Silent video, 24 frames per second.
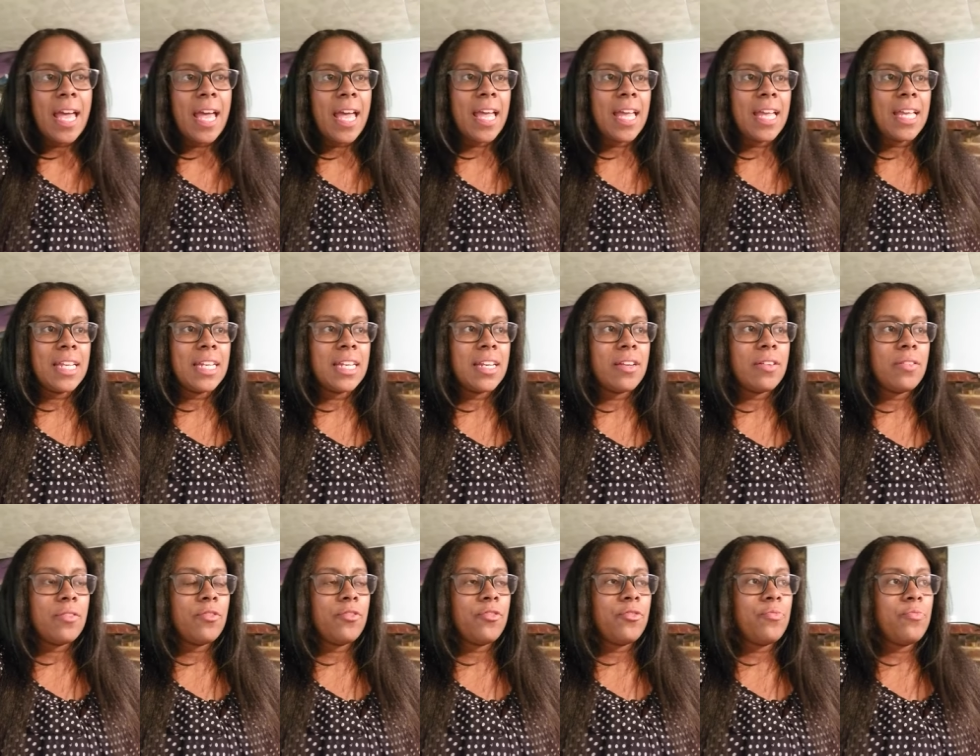And
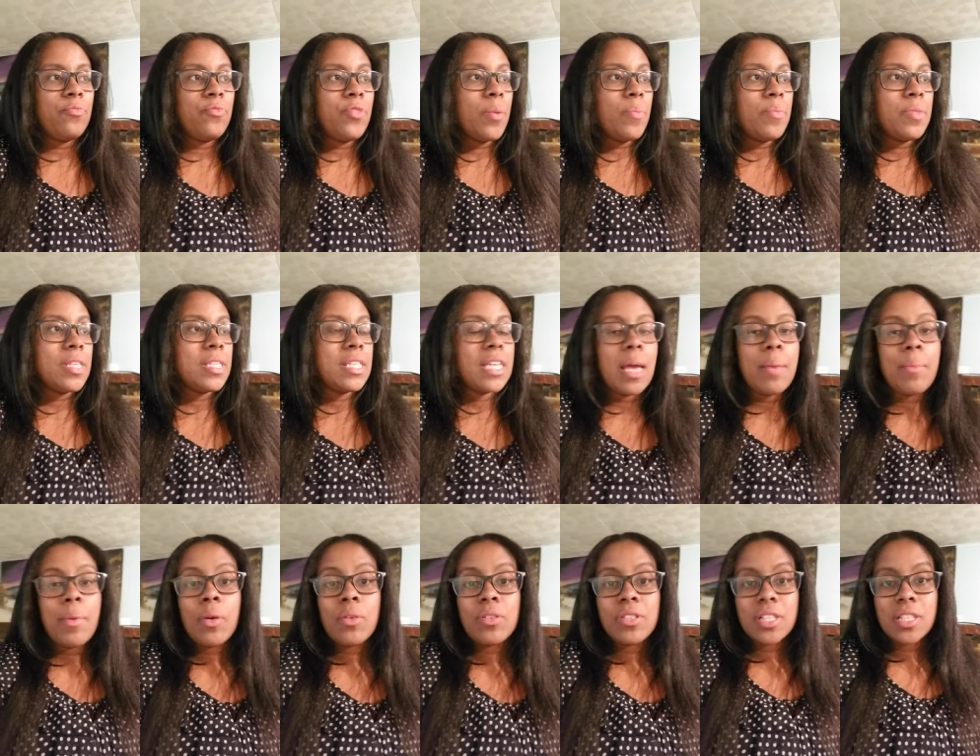from the
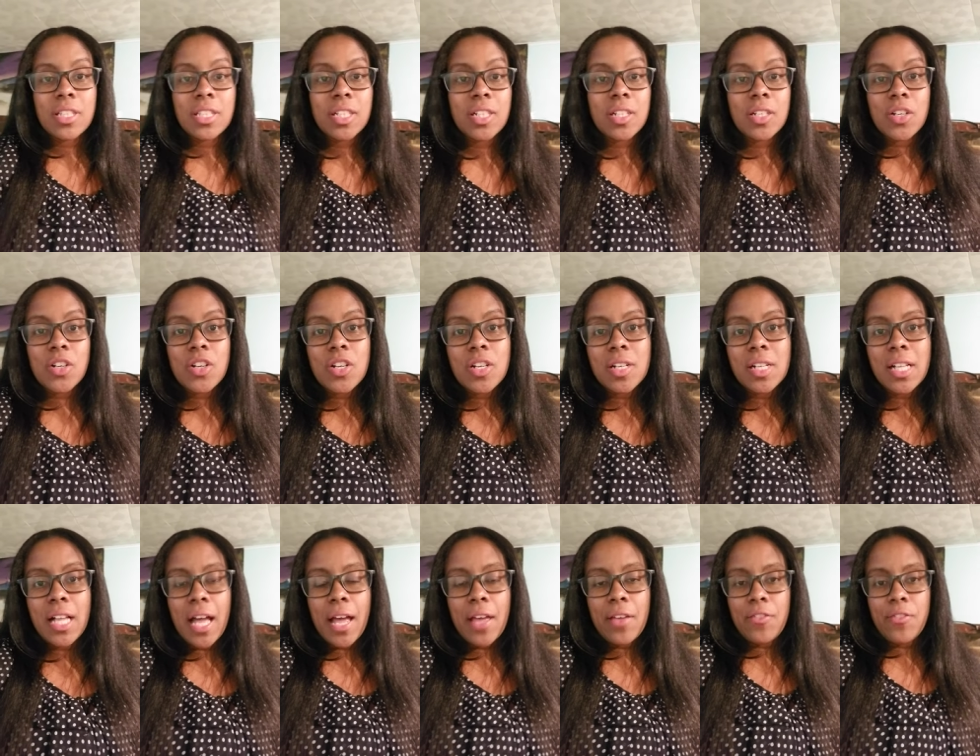time I was a little
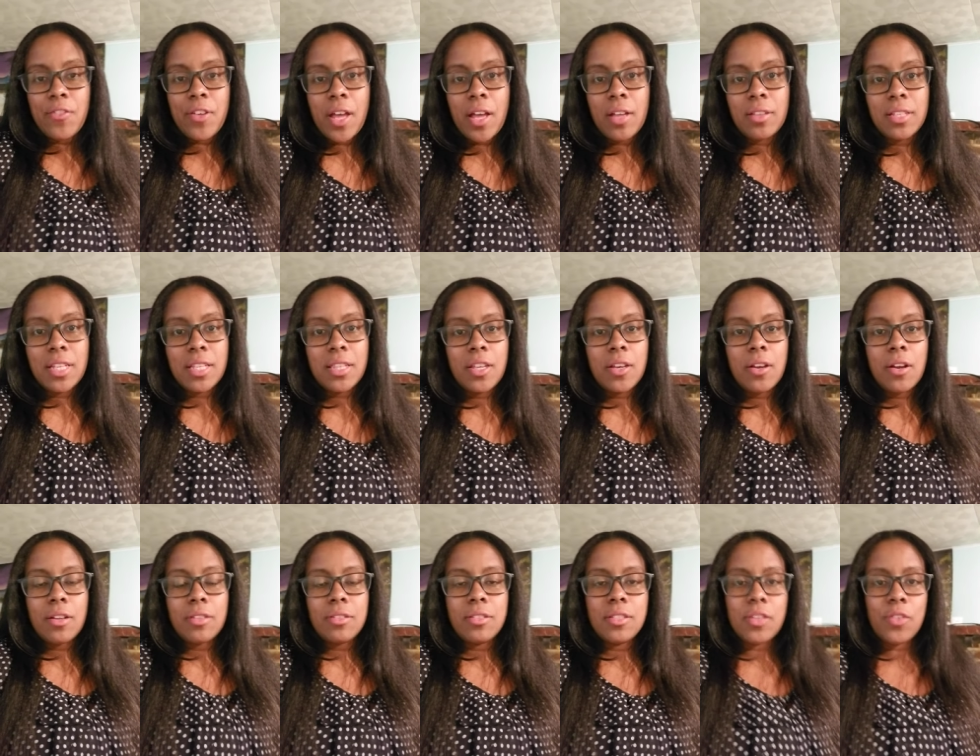girl, I found that there
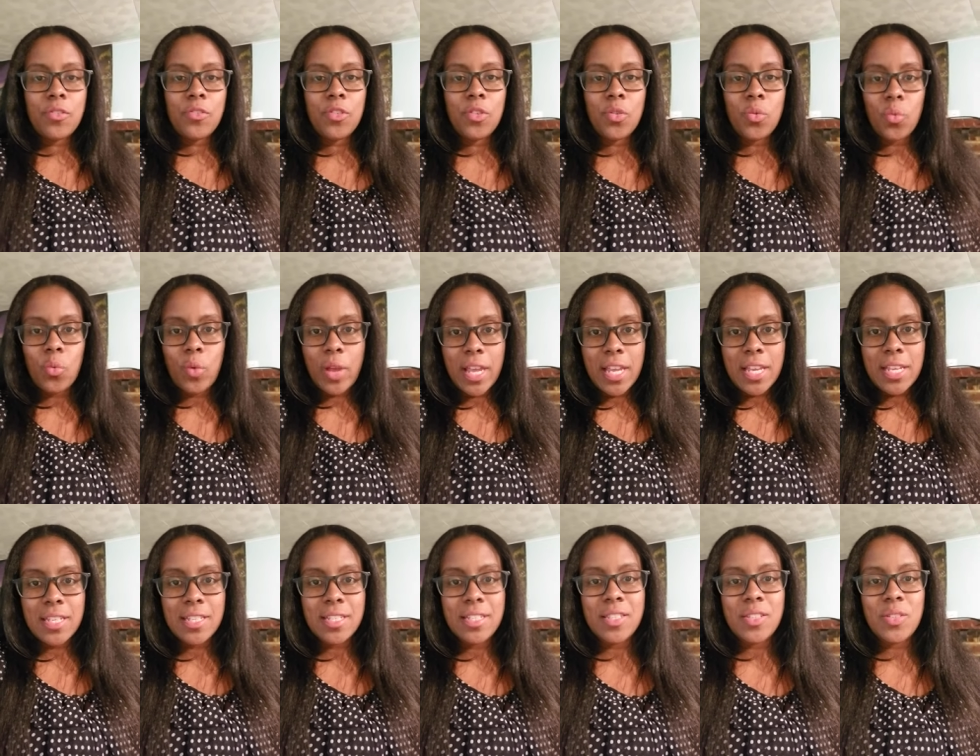are different
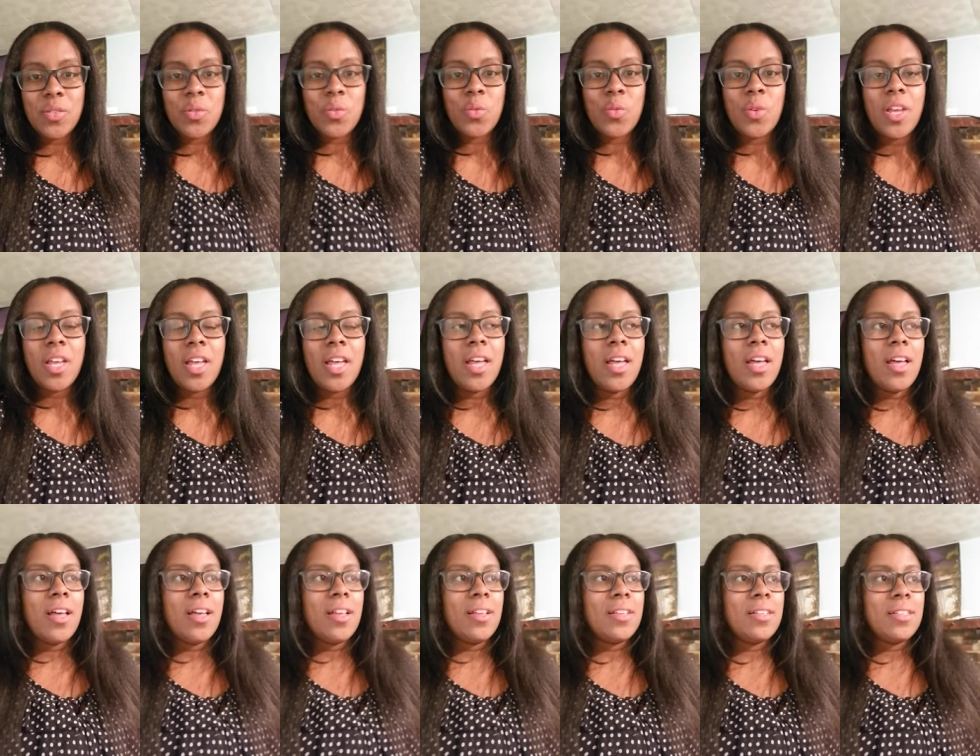ways to
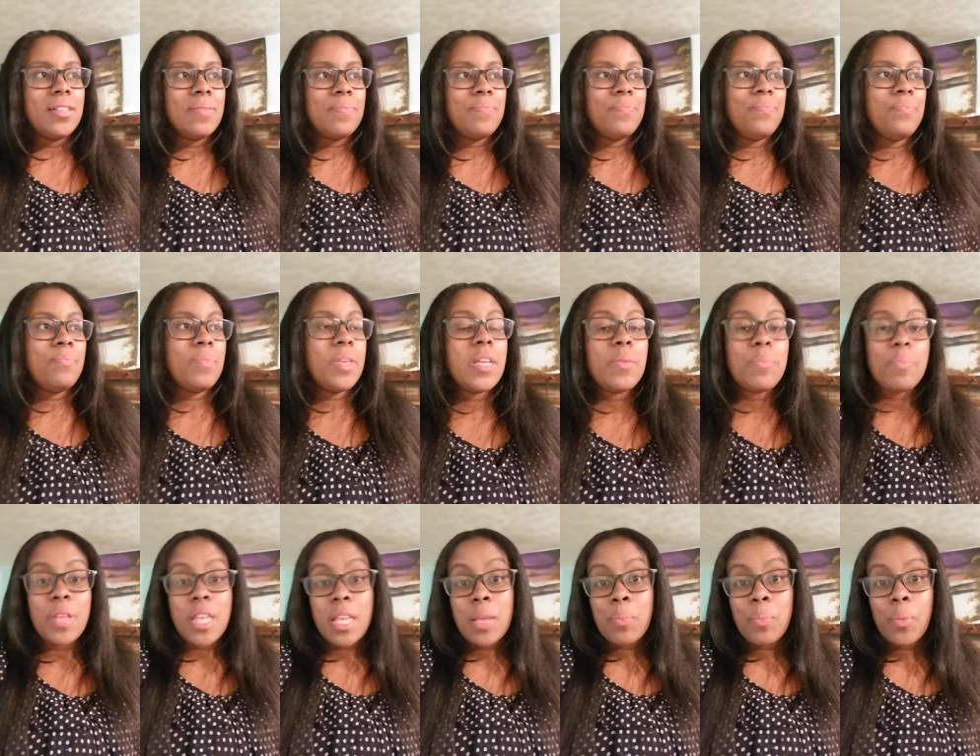meet
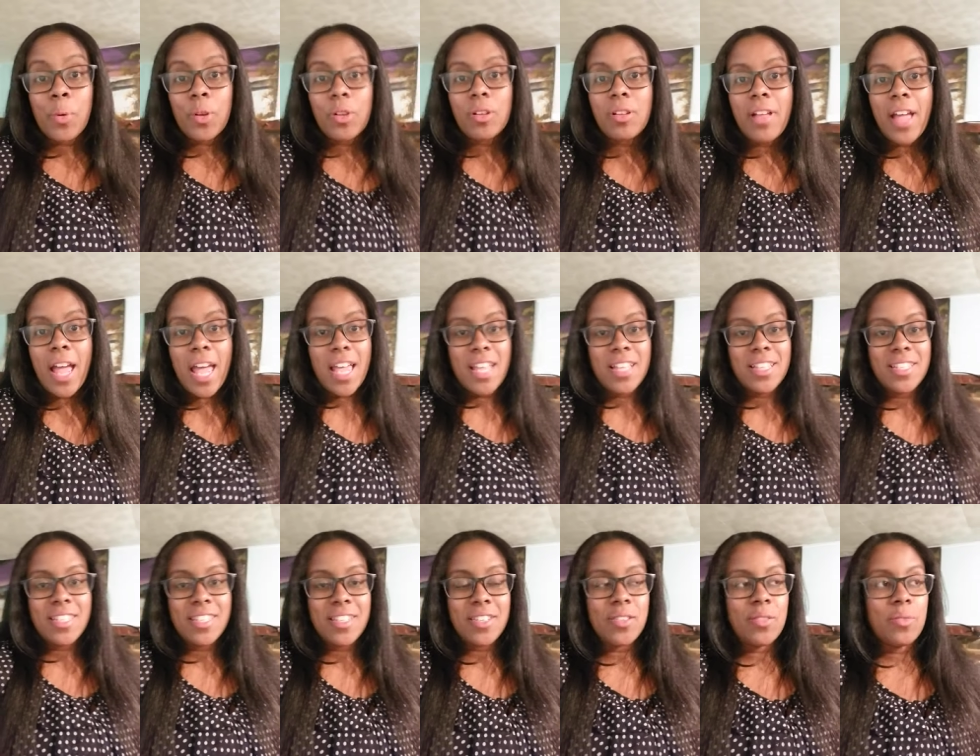people
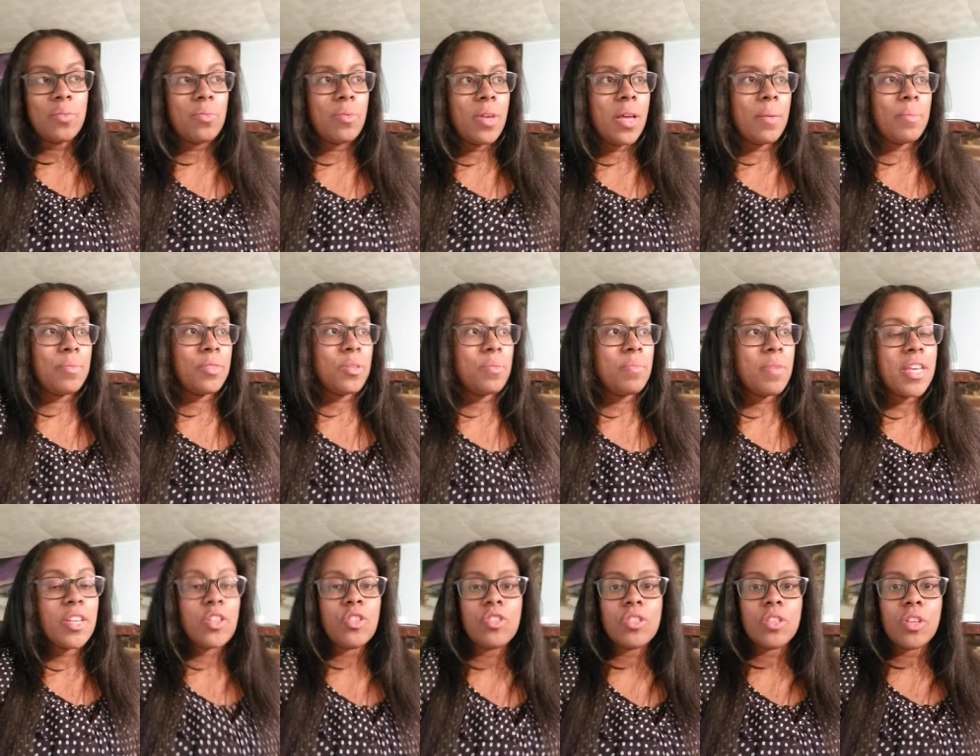and to to
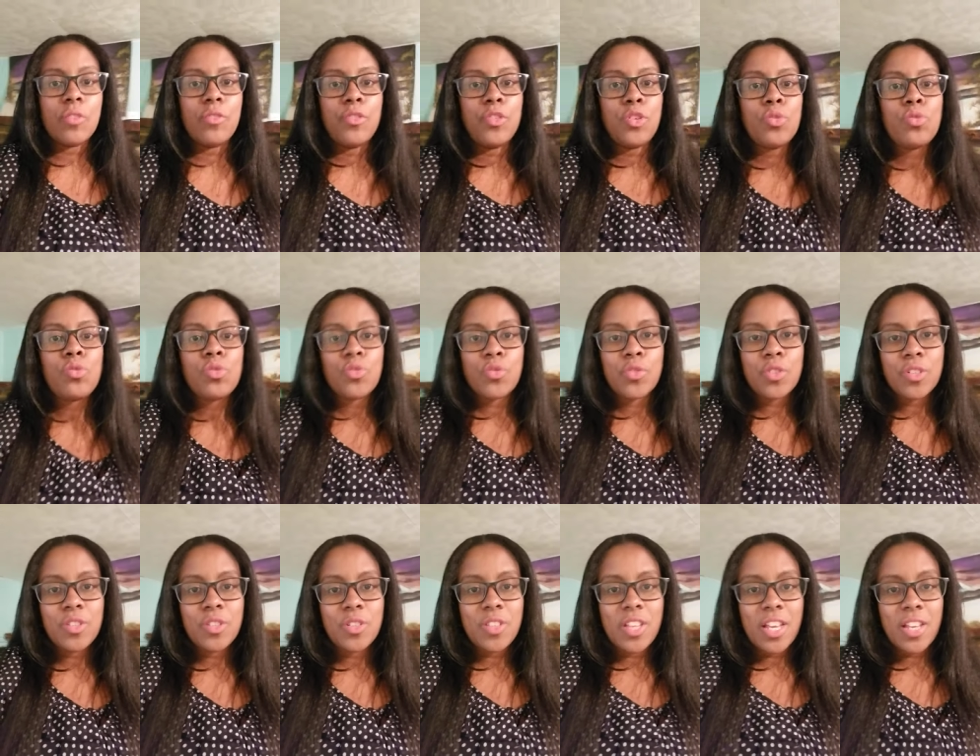make yourself
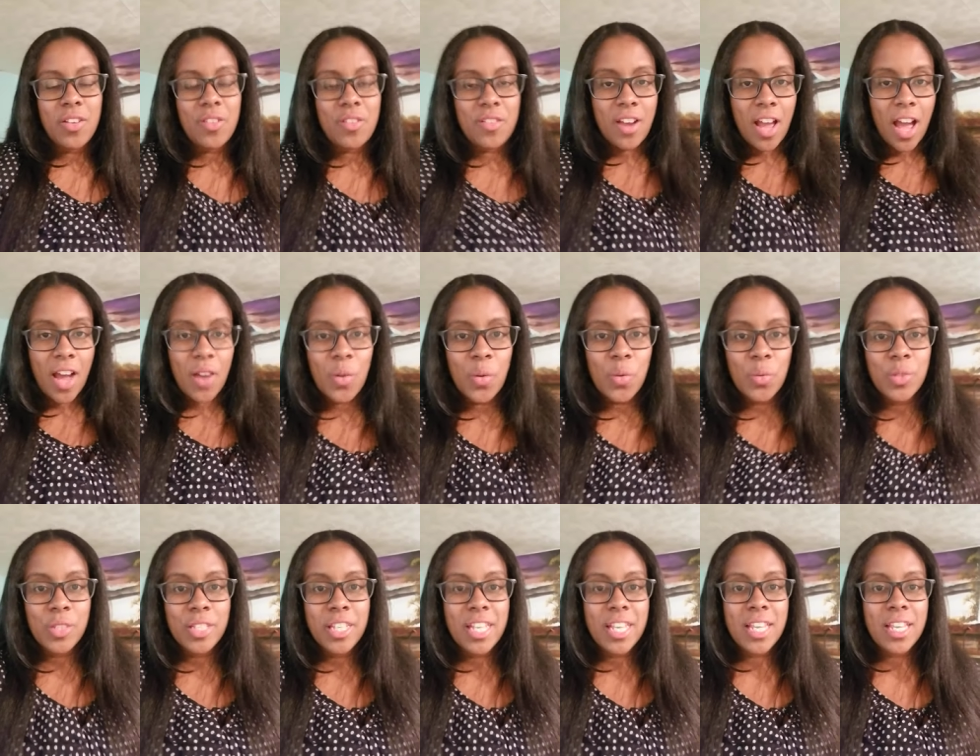useful so that you're not
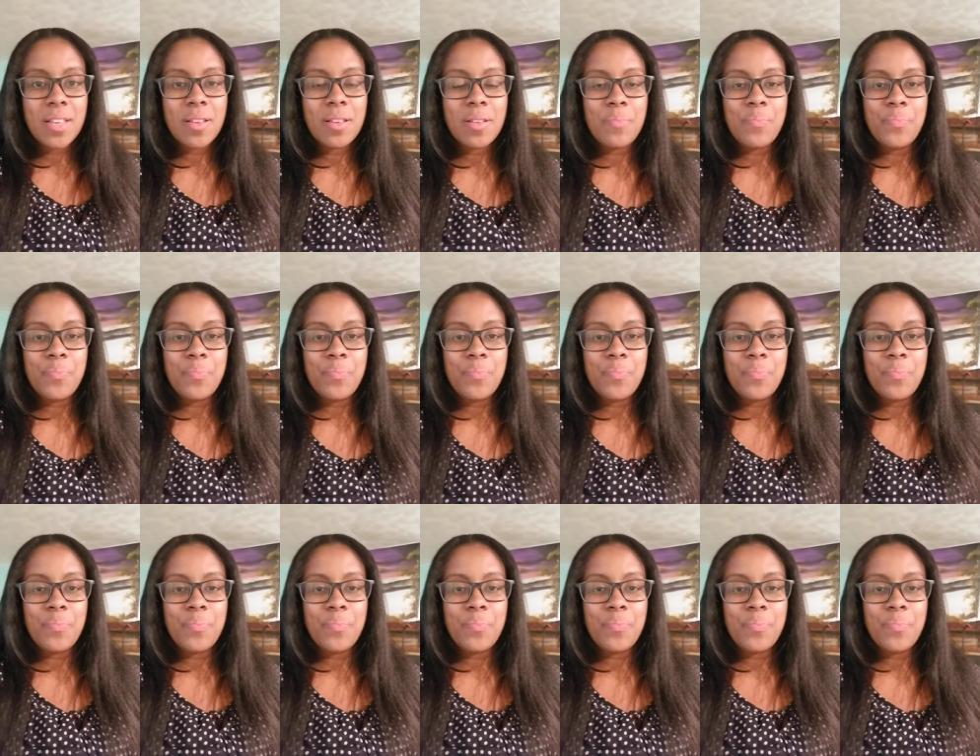only